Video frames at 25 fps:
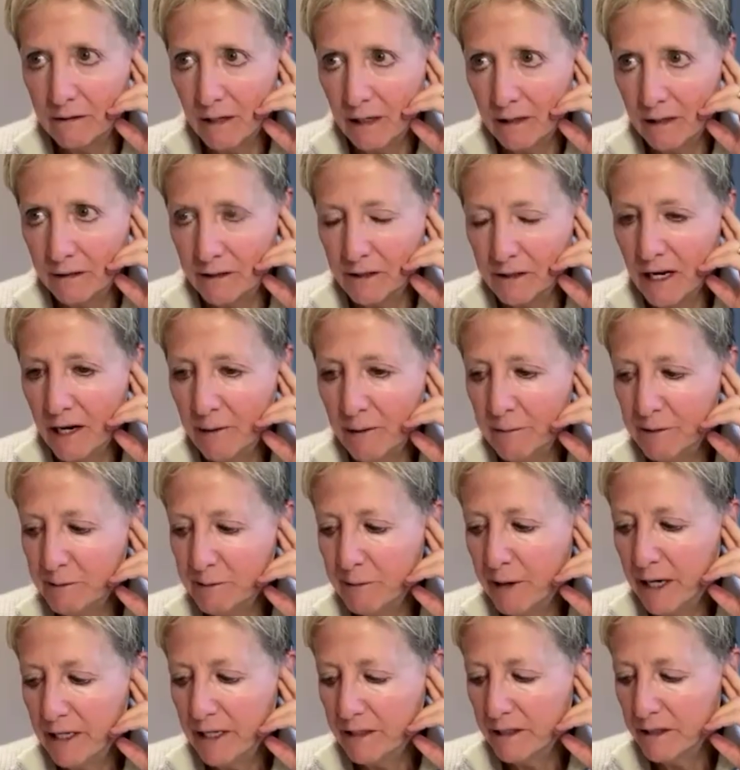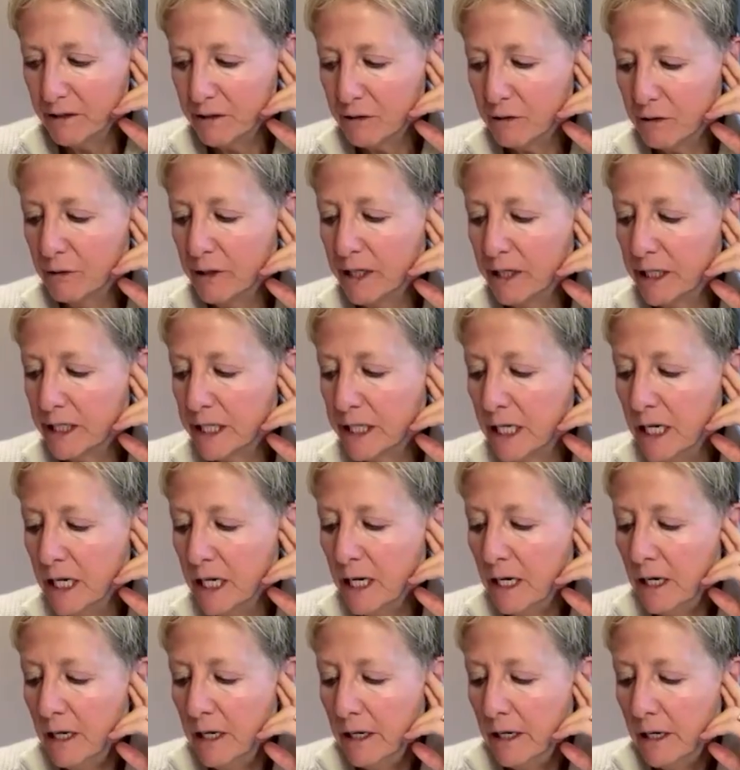God, the time is passing so quickly.
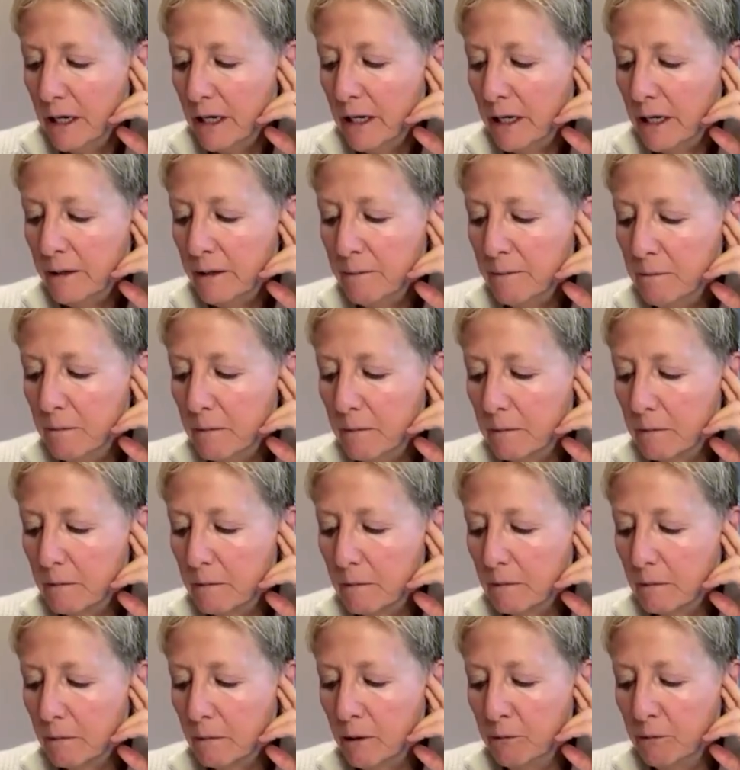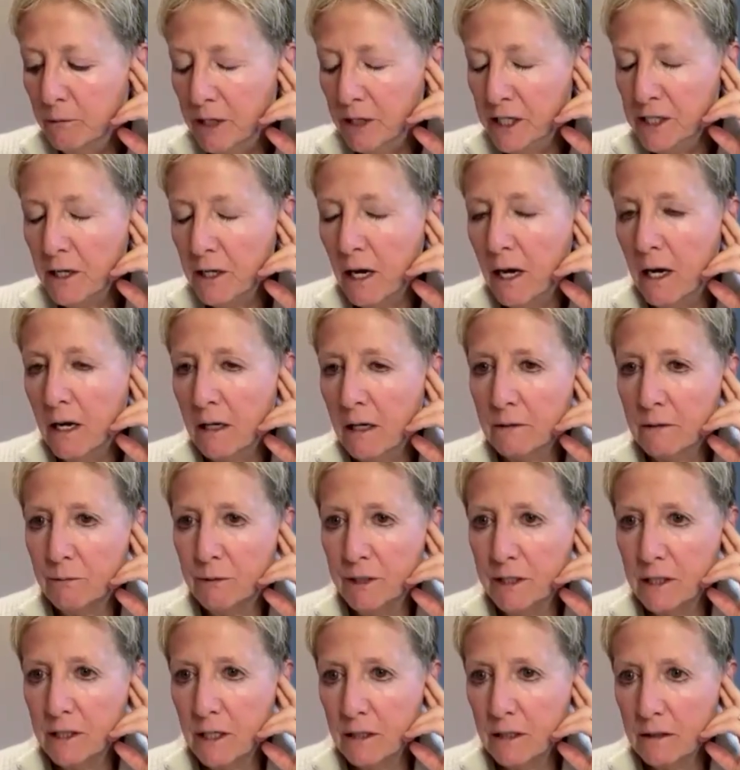When you talked
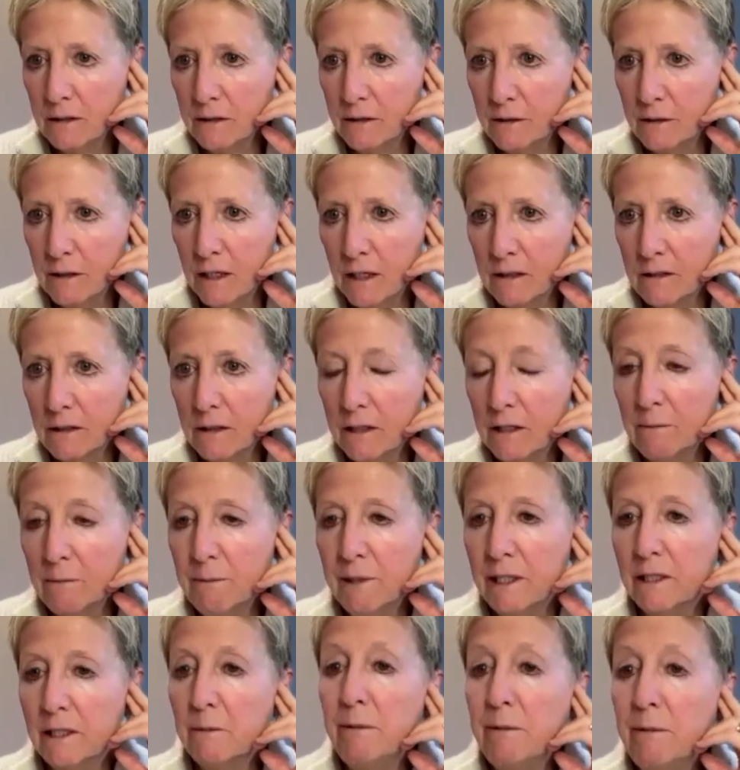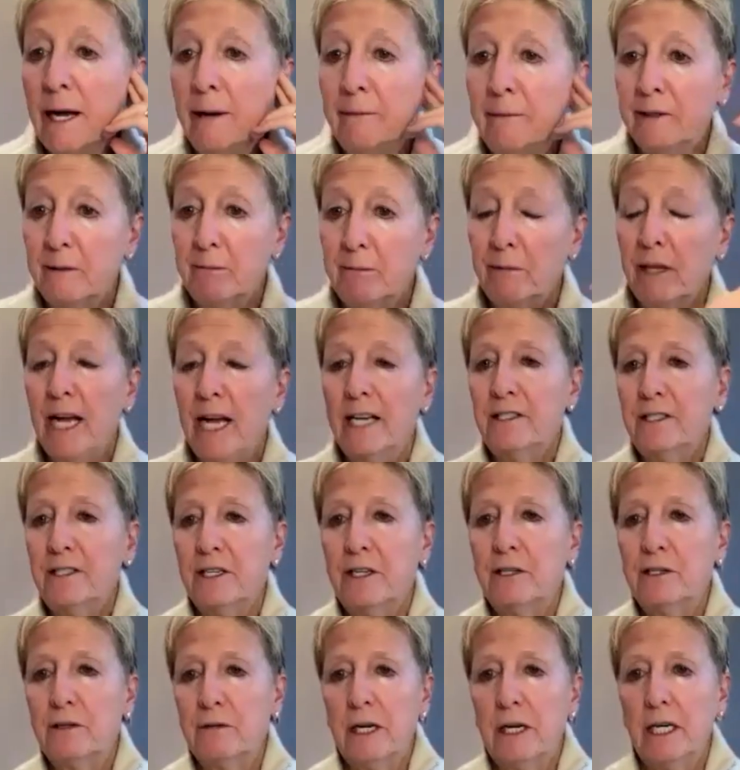a little bit about the
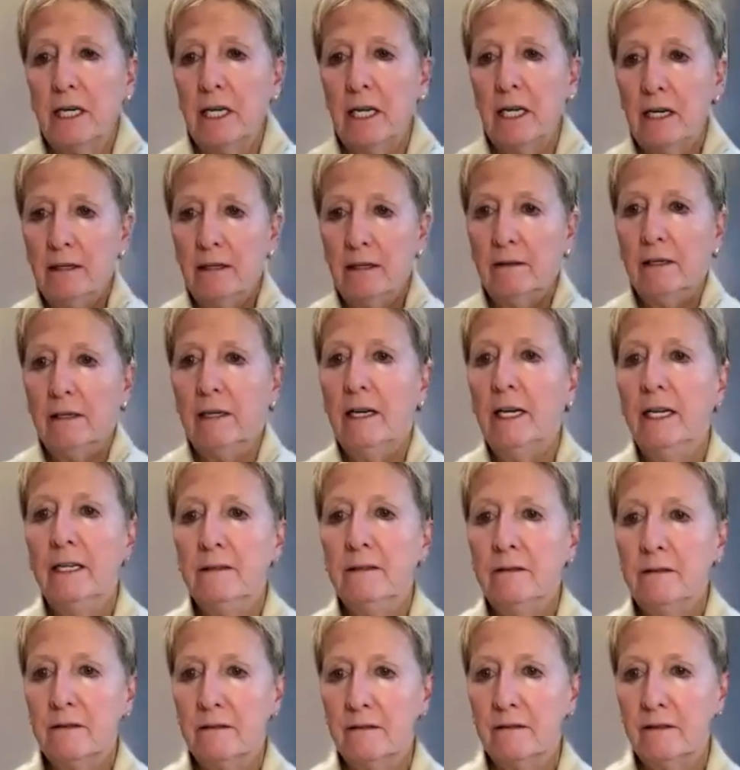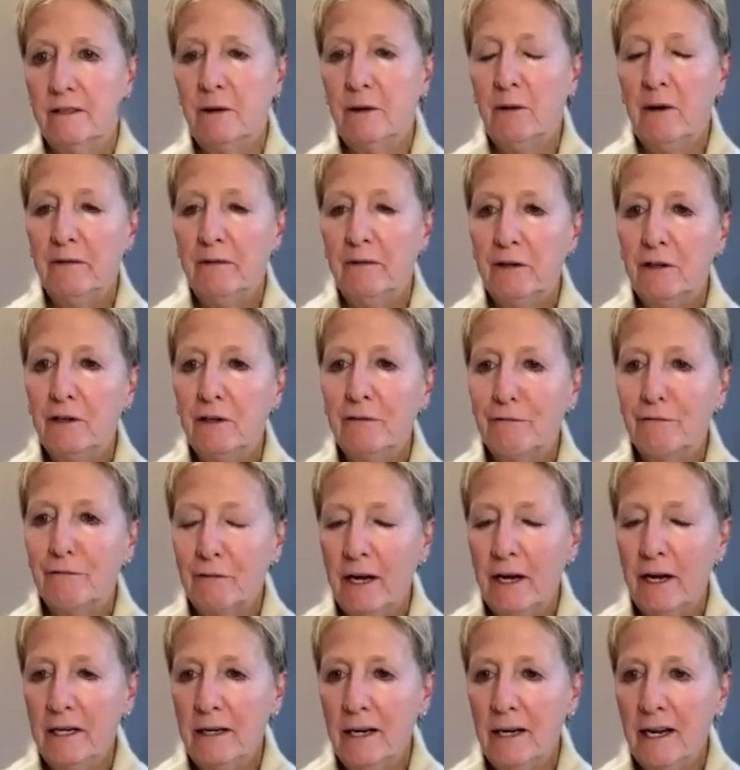plastic treaty, and you have a good
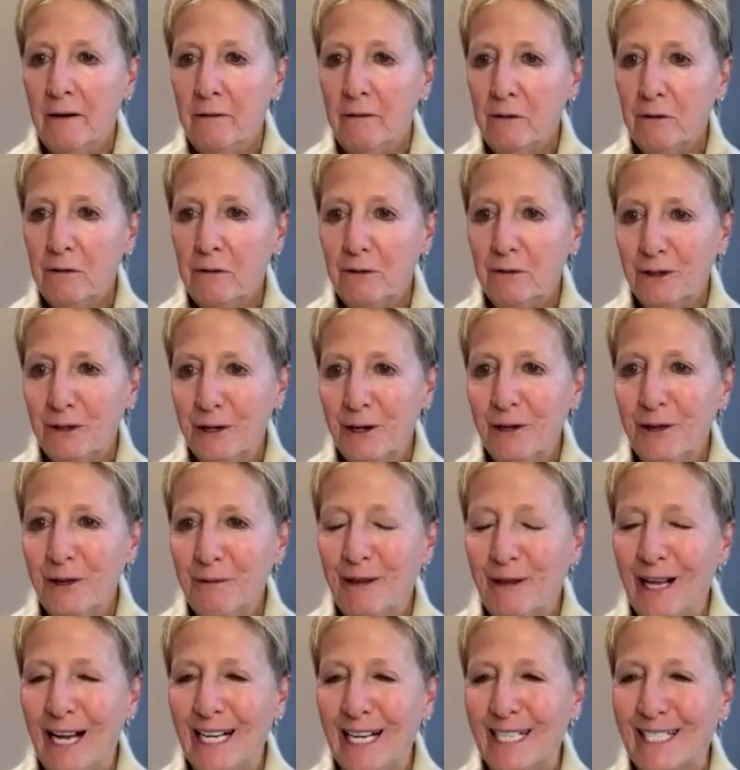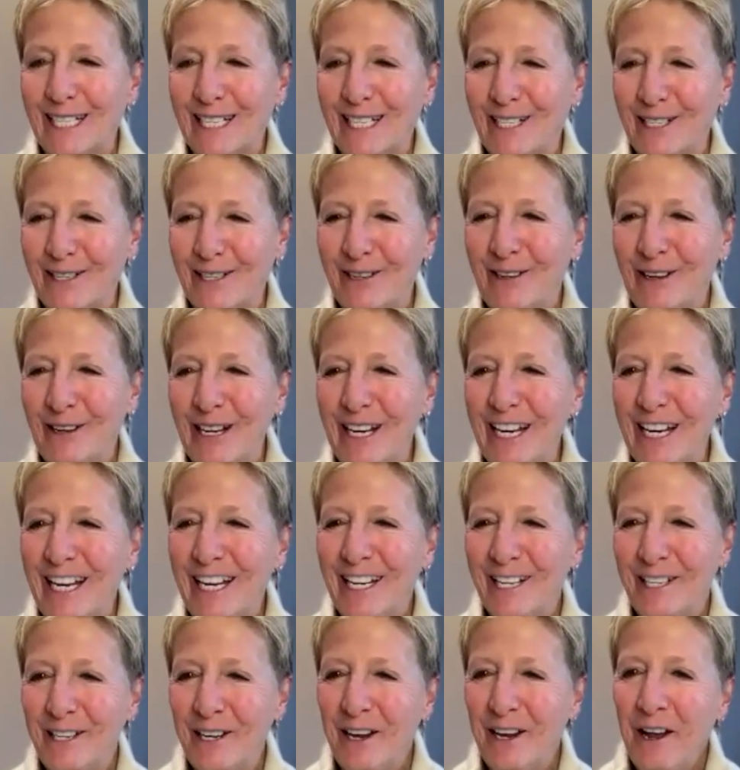friend now who's on the plastic
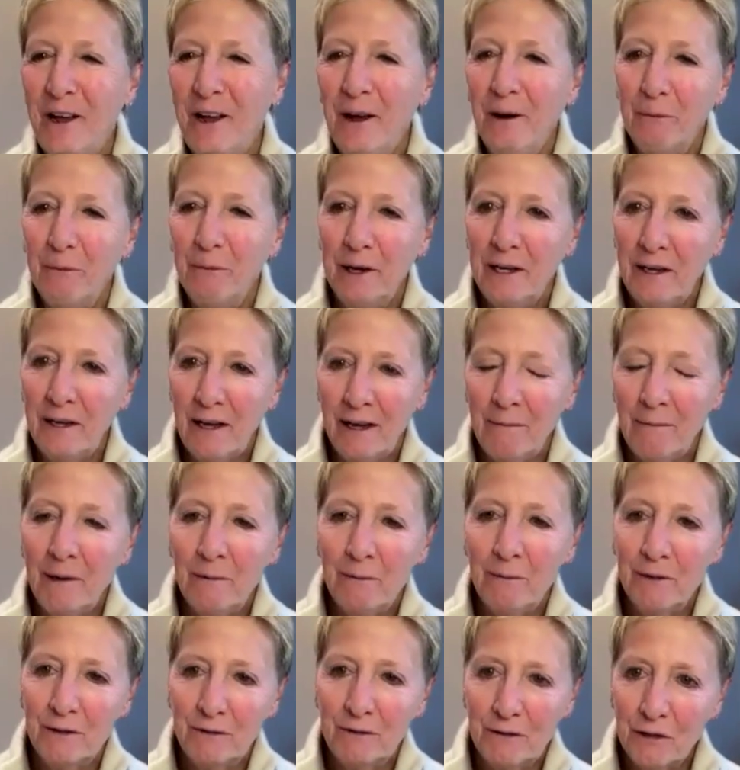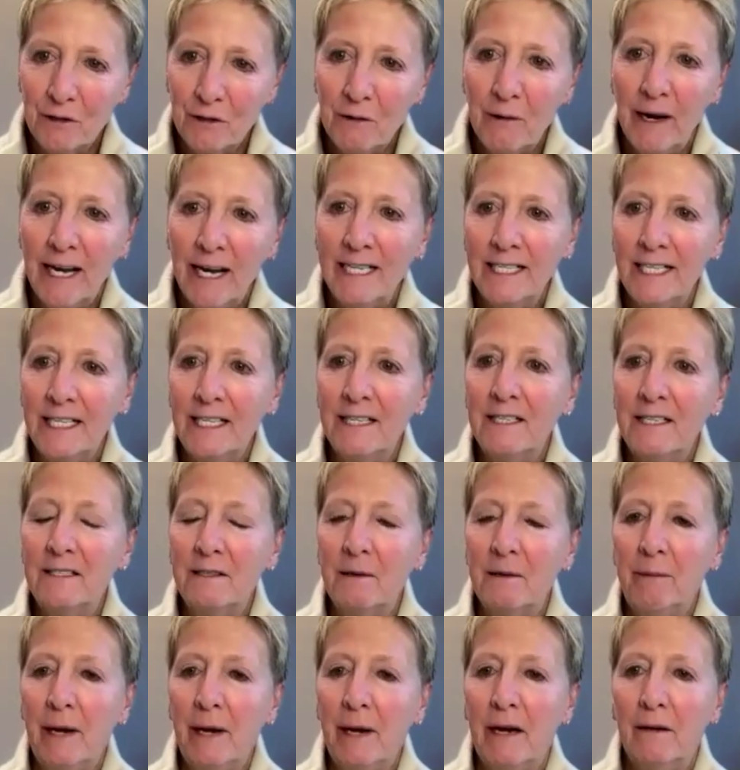treaty, and we came up with two ideas
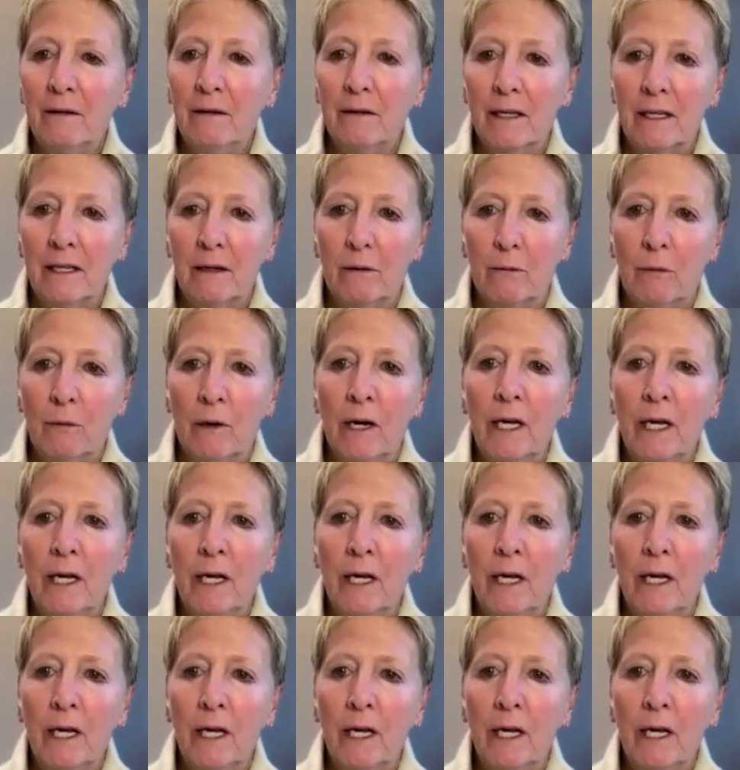about like